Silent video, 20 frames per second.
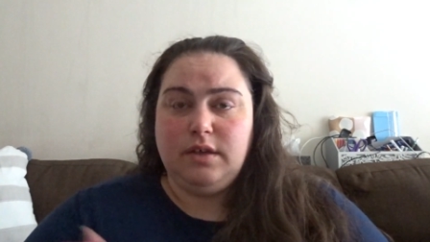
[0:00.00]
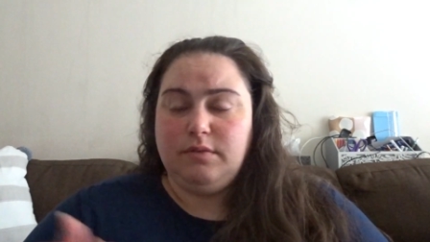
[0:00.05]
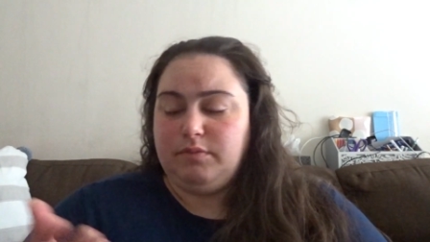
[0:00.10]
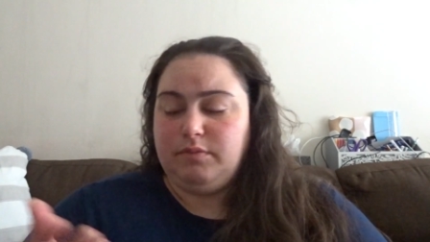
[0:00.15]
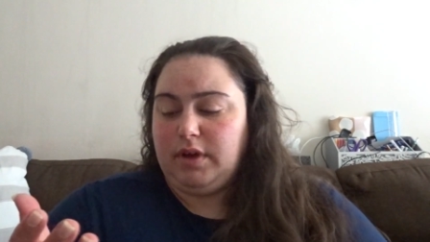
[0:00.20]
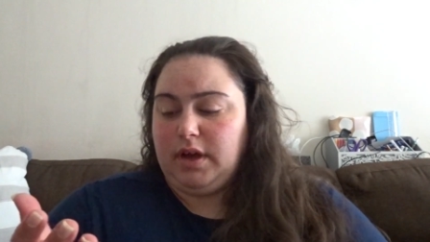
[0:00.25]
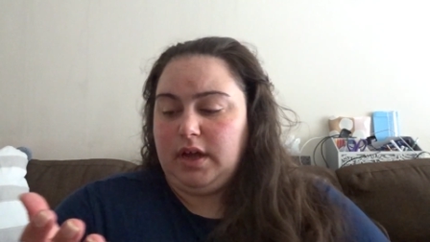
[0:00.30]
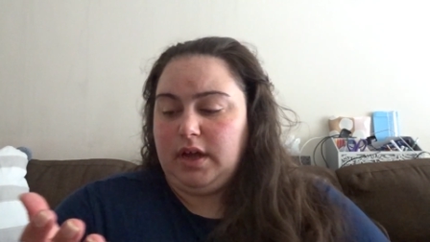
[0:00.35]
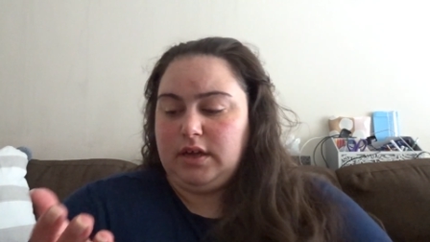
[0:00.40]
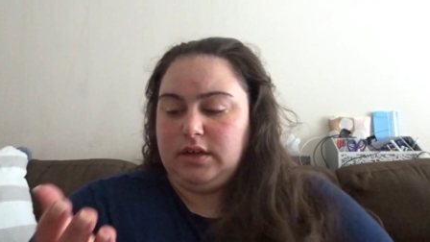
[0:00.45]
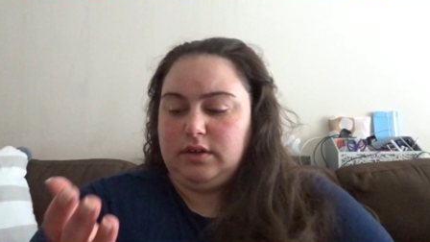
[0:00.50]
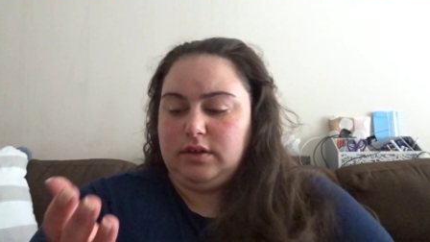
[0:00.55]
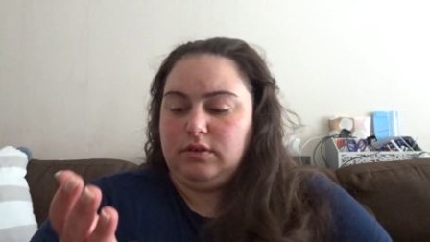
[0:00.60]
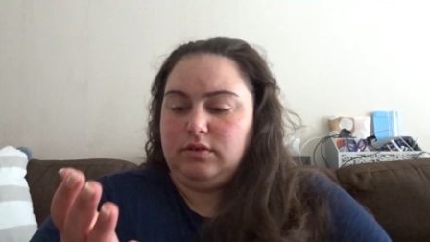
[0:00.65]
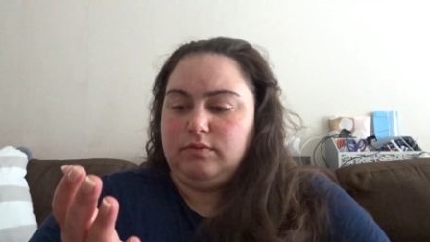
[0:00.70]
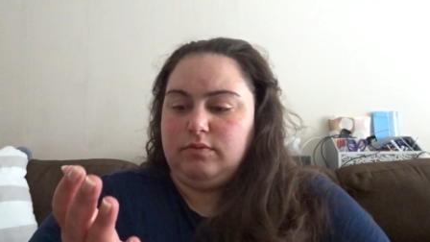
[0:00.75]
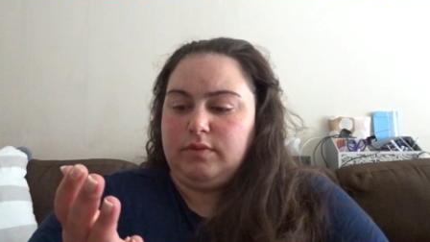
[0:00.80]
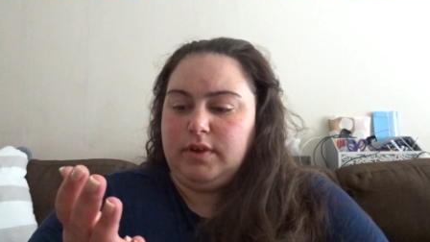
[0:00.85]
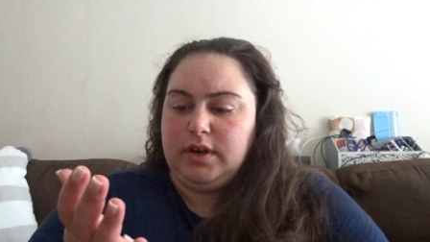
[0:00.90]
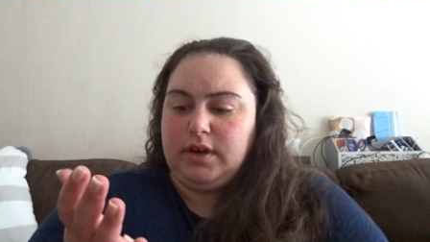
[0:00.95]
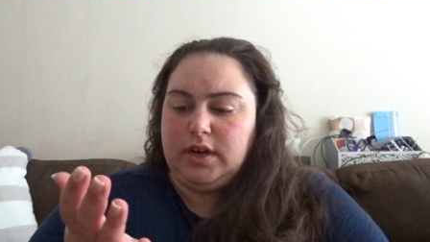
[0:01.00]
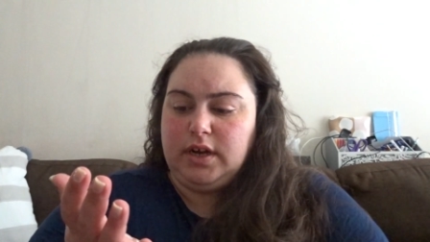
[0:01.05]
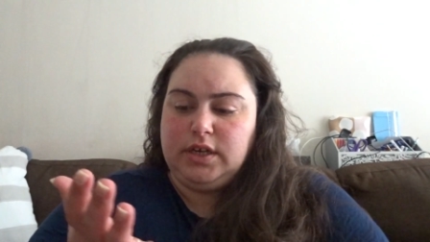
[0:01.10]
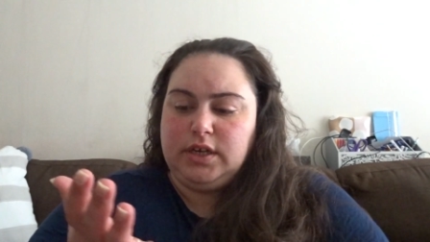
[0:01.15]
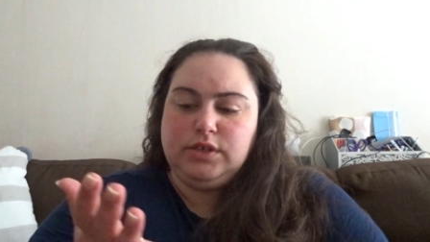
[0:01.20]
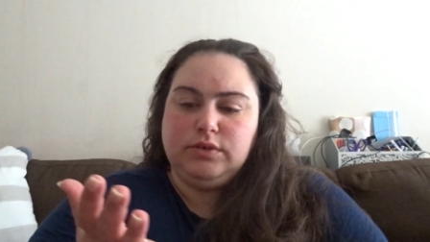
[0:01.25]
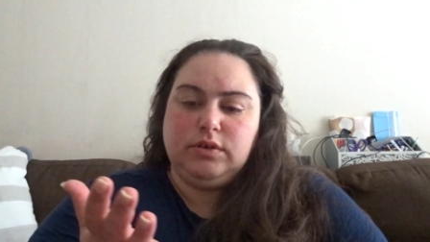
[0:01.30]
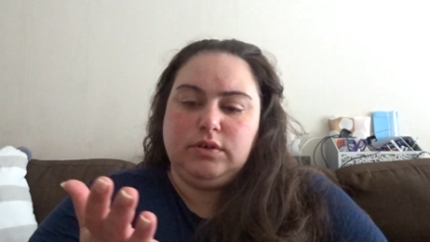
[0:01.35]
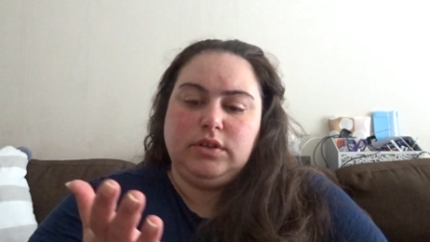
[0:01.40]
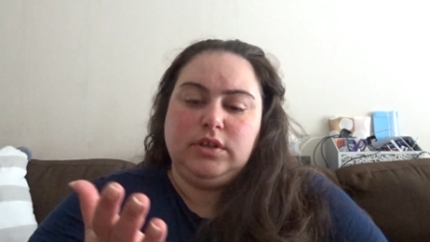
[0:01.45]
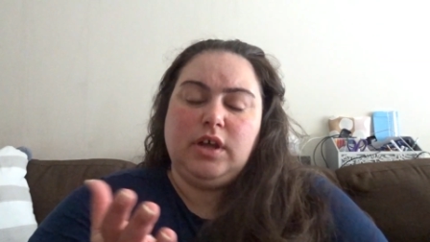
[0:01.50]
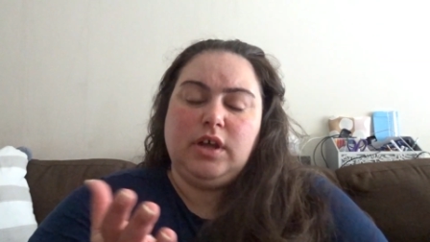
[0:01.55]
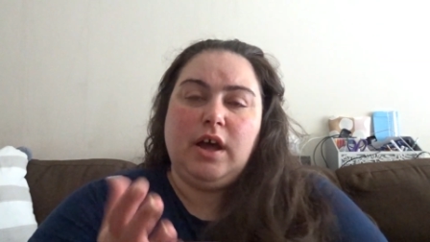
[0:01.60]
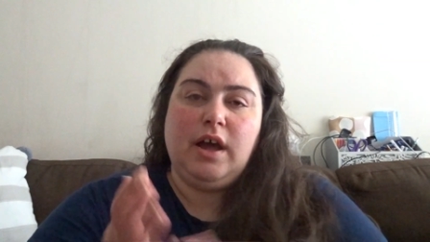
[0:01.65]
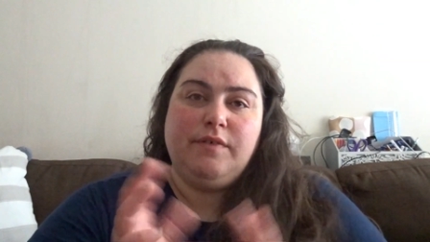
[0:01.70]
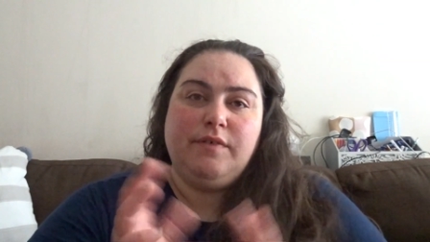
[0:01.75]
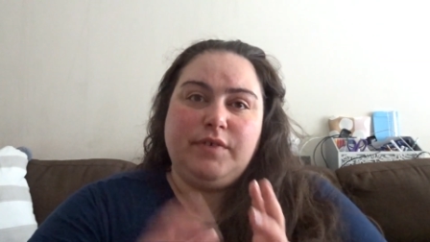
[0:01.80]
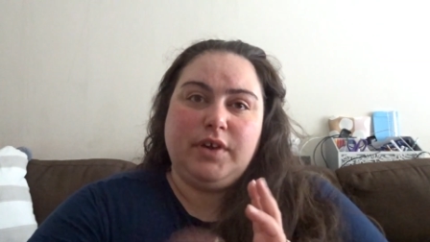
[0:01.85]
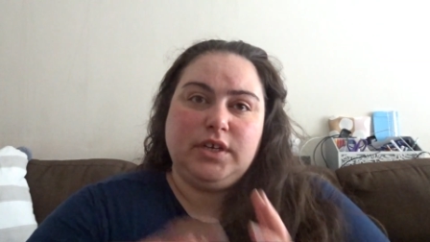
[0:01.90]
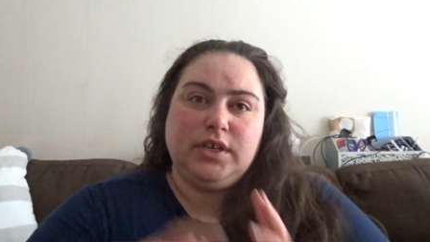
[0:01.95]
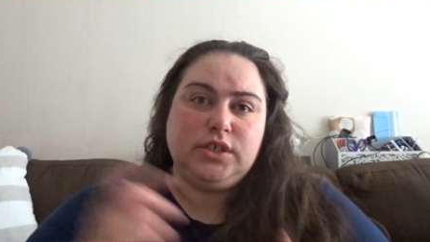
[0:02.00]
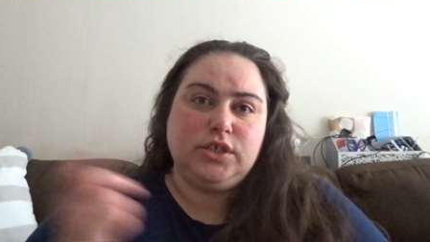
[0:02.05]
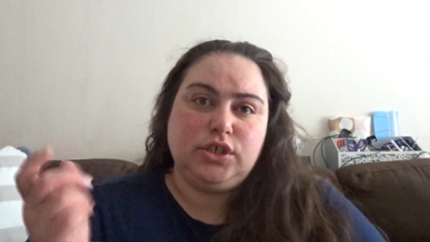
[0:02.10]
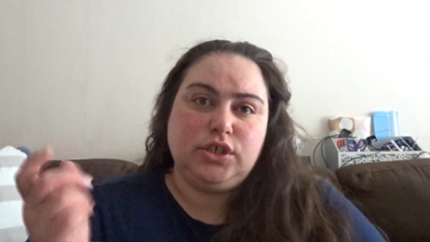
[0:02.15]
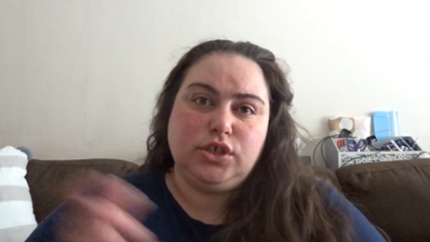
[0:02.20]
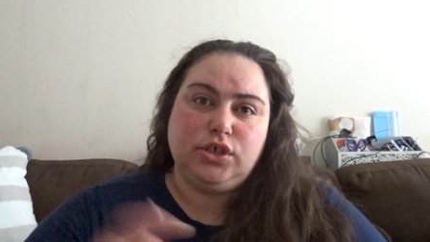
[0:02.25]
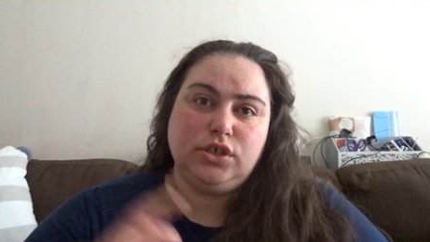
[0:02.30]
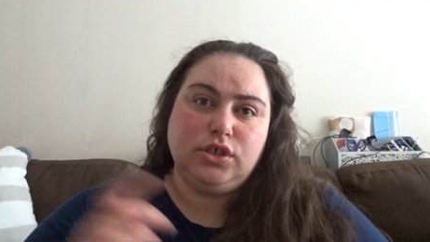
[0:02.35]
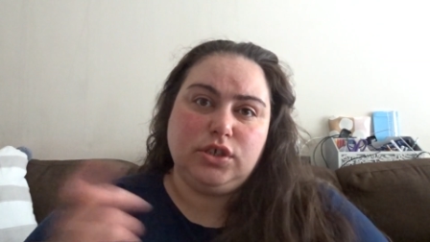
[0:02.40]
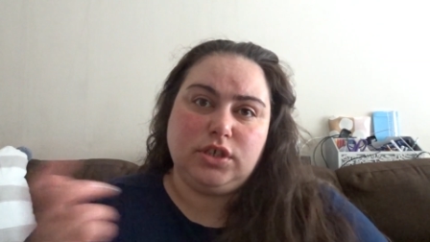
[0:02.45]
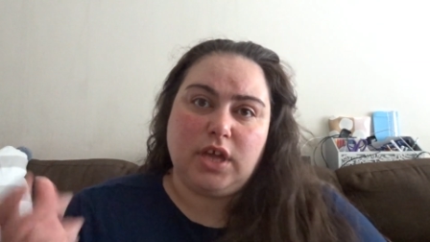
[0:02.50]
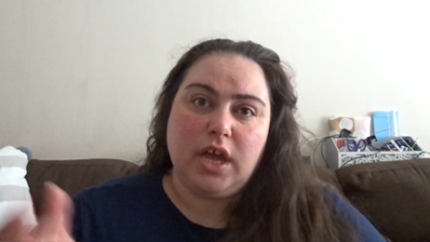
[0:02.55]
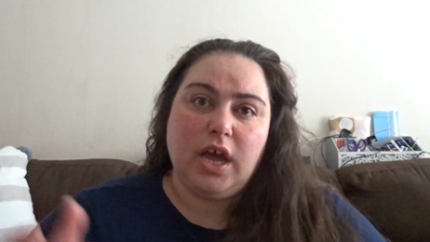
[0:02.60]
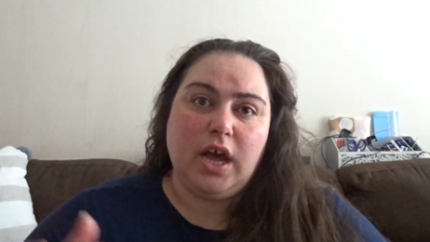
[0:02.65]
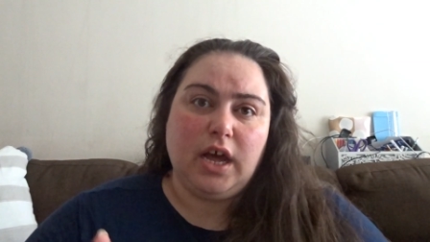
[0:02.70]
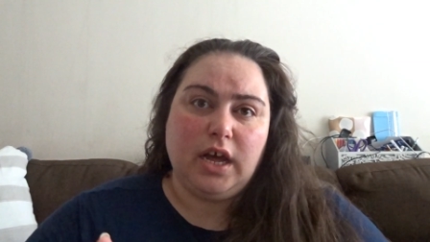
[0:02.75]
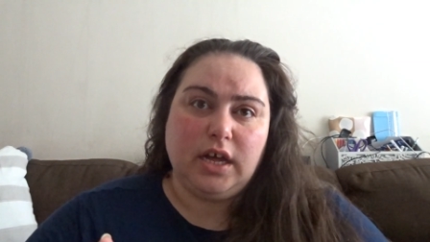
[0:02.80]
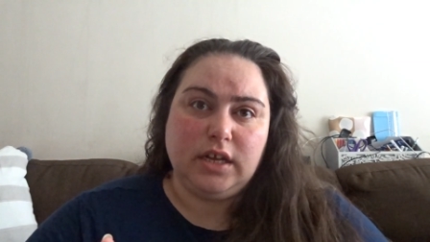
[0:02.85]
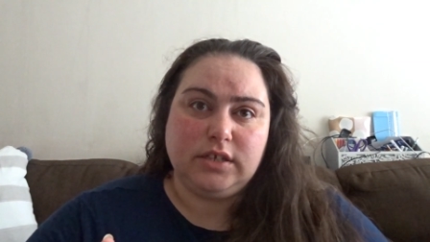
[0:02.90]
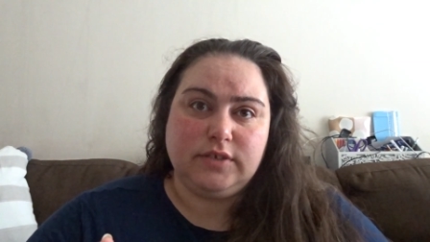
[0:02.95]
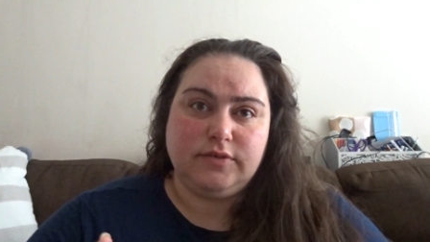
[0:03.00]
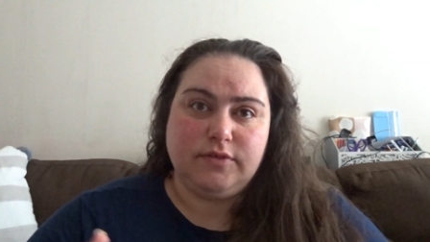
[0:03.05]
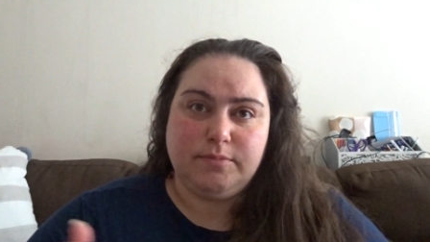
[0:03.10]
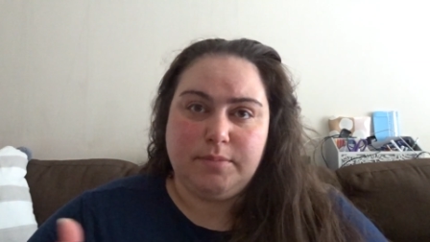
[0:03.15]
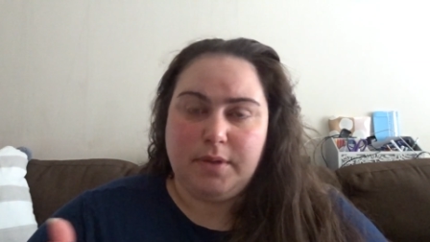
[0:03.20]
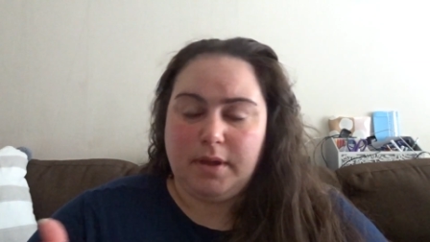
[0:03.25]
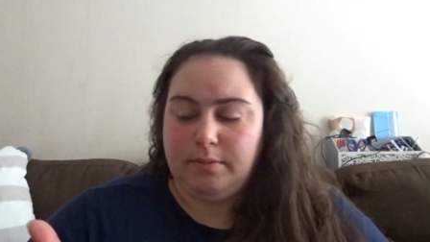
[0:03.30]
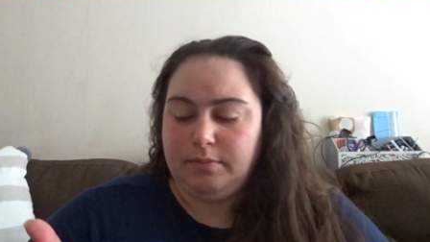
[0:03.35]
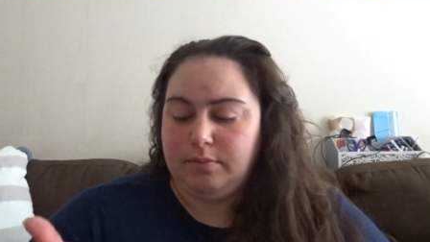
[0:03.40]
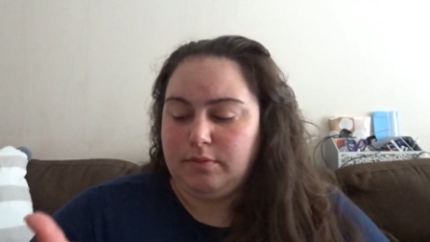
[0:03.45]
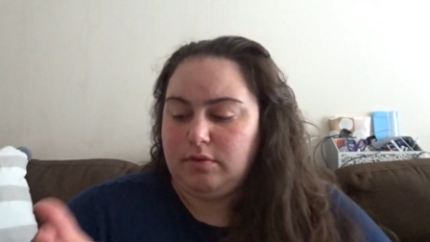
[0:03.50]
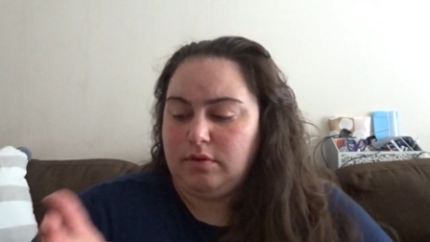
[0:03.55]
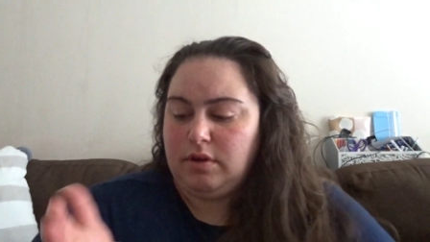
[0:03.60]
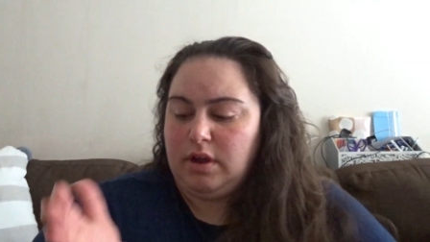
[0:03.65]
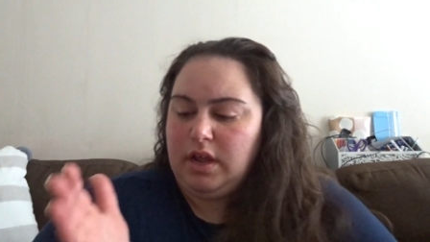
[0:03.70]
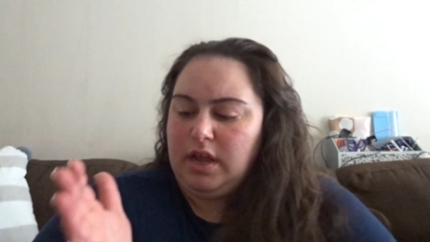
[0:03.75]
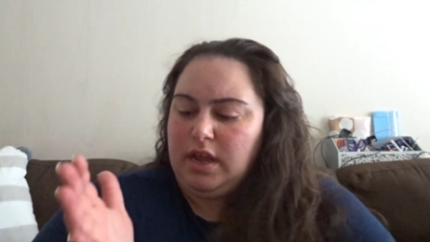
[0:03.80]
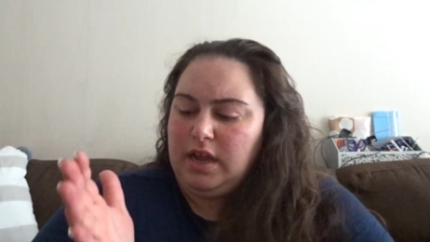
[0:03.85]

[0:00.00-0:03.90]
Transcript: but when I do a live, I just choose cards for people,